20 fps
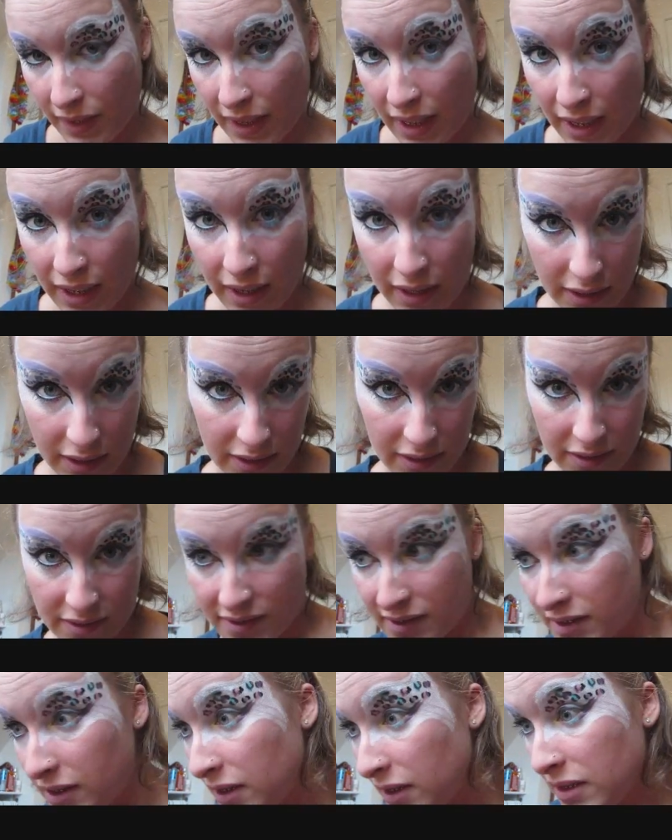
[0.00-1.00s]
and
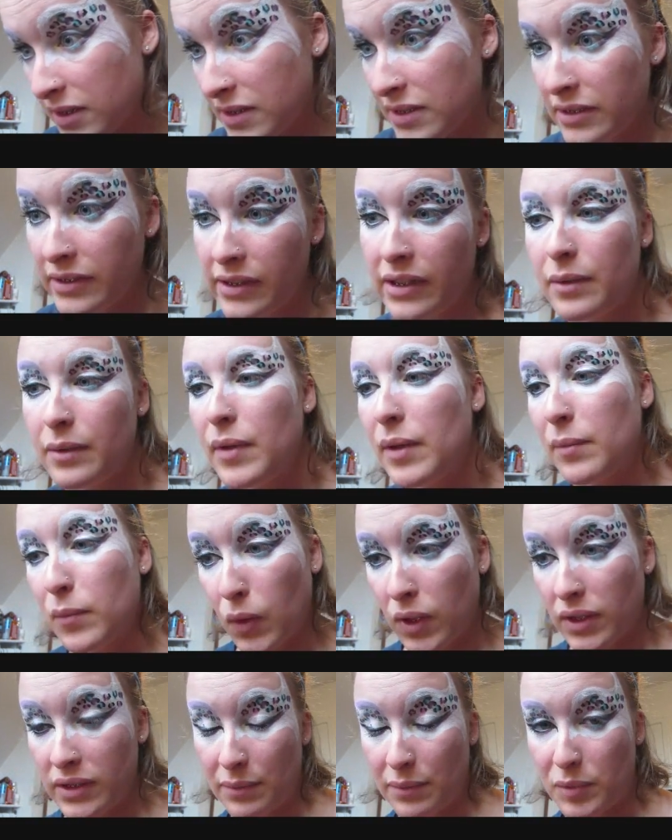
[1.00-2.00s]
see, it's a little bit
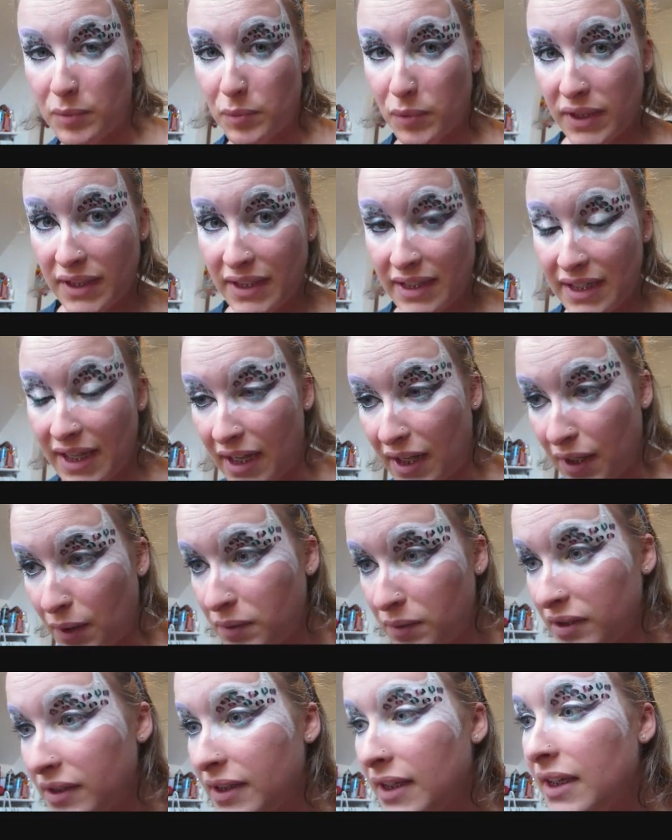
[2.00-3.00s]
more leopard print
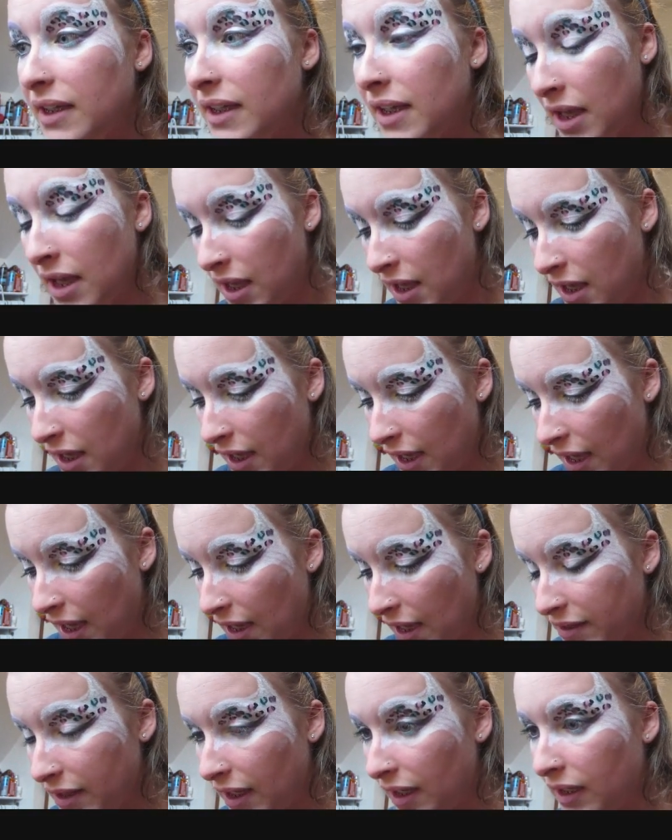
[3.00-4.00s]
now looking.
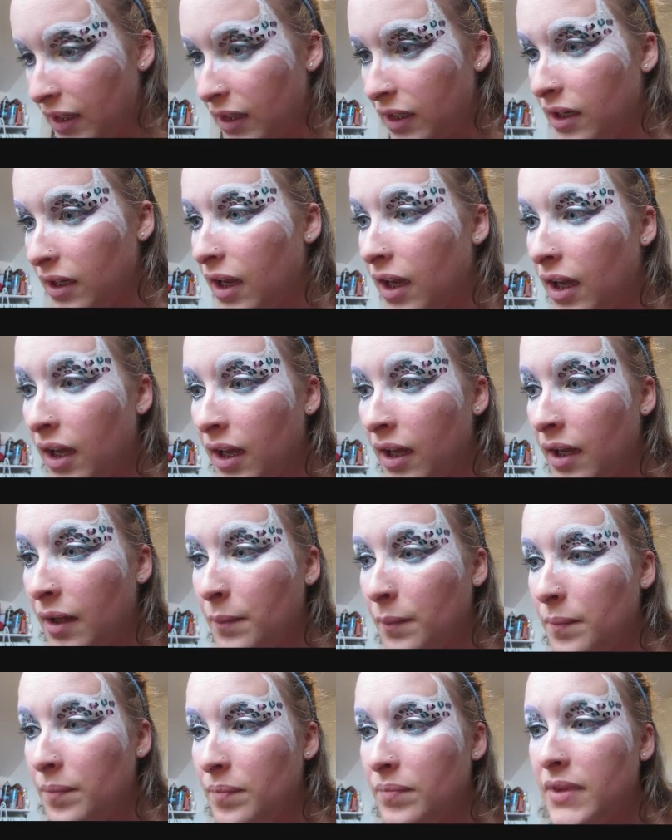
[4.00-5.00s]
And
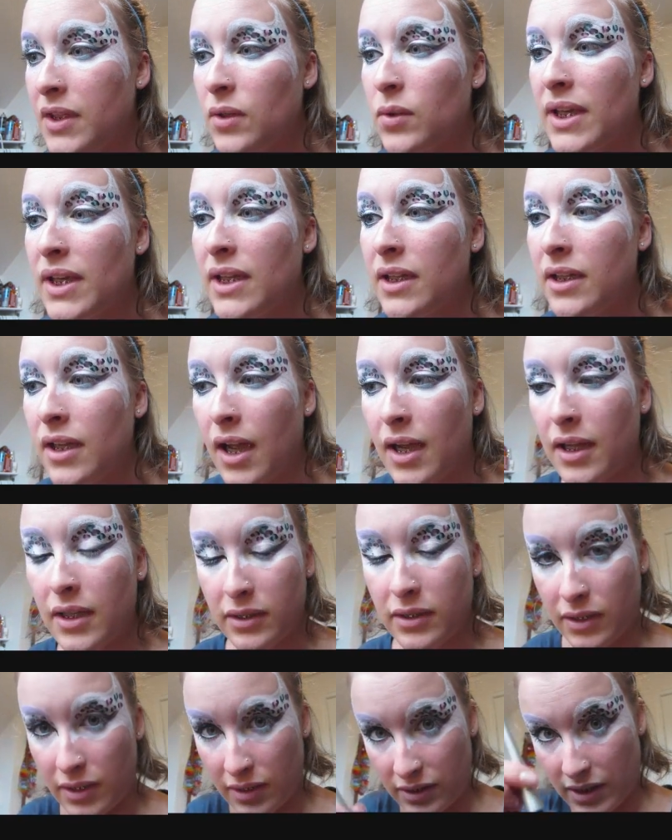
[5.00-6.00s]
then you can
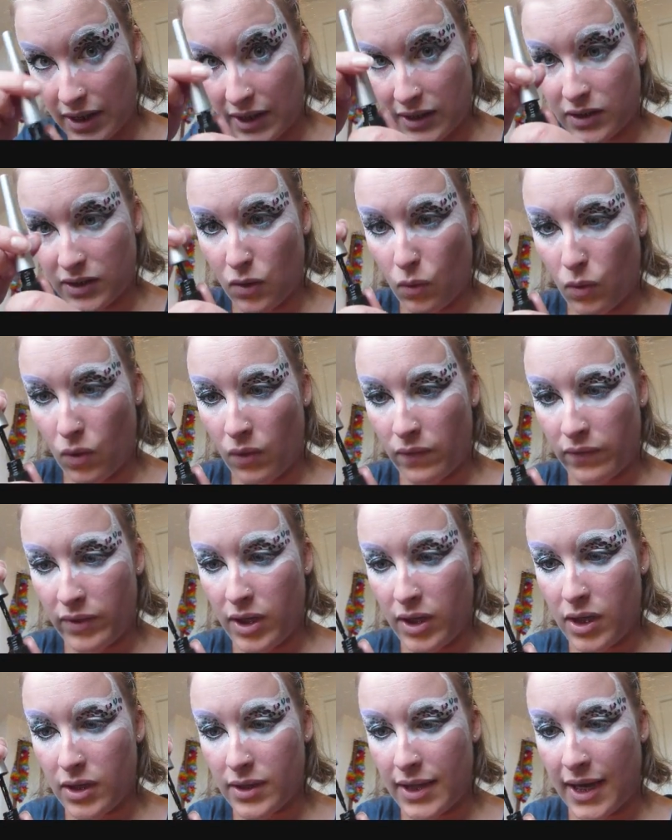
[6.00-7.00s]
then go
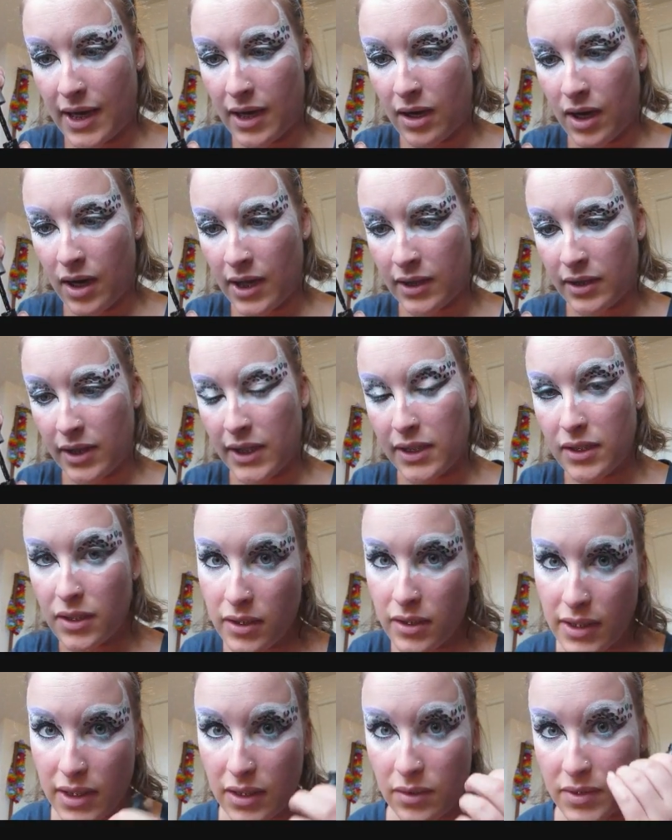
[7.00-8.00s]
over that
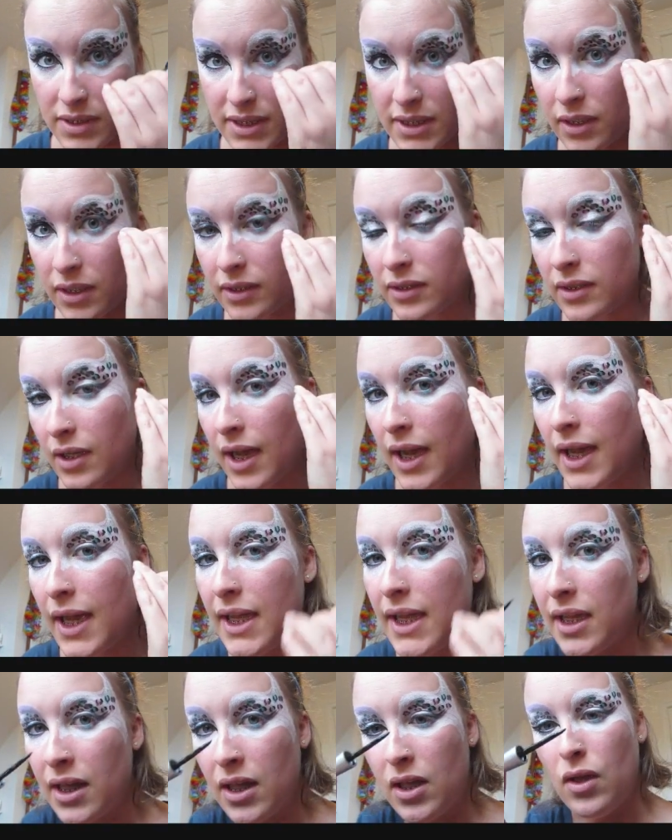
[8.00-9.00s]
eyeliner that you did on the
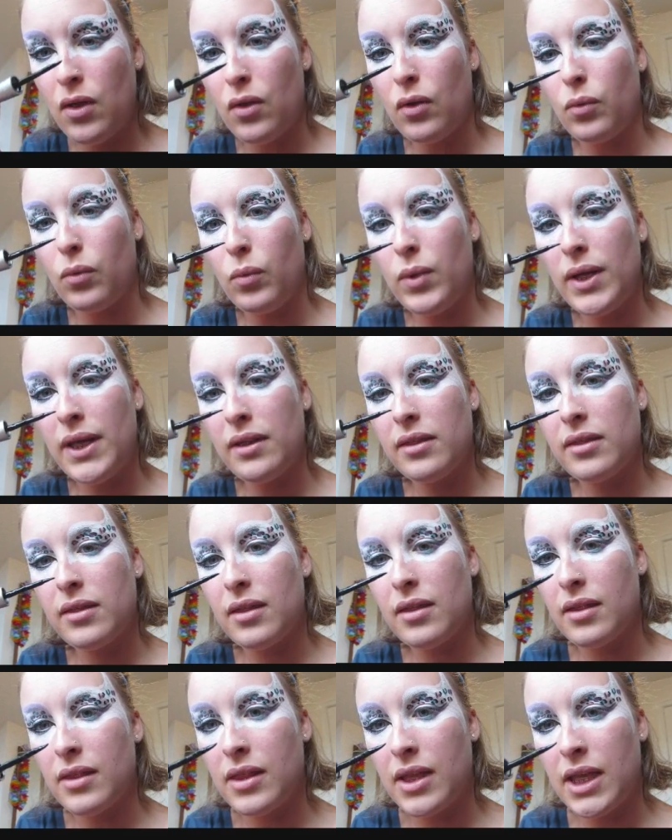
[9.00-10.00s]
eye with
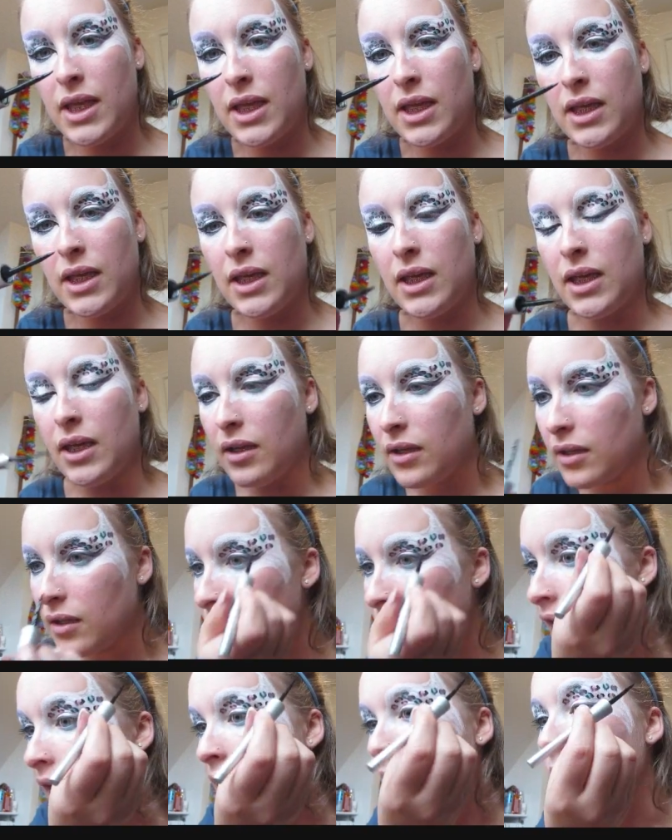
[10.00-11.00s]
the
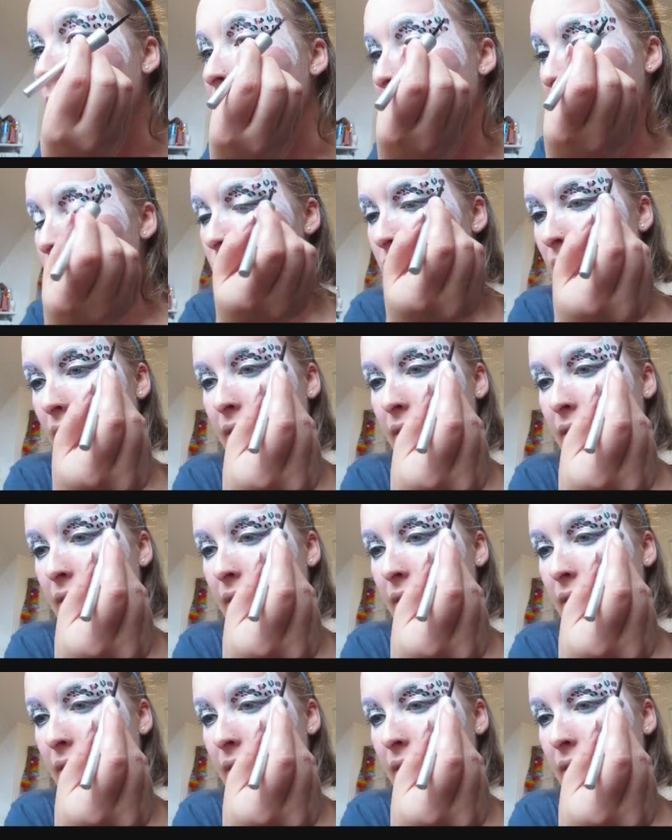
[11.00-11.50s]
liquid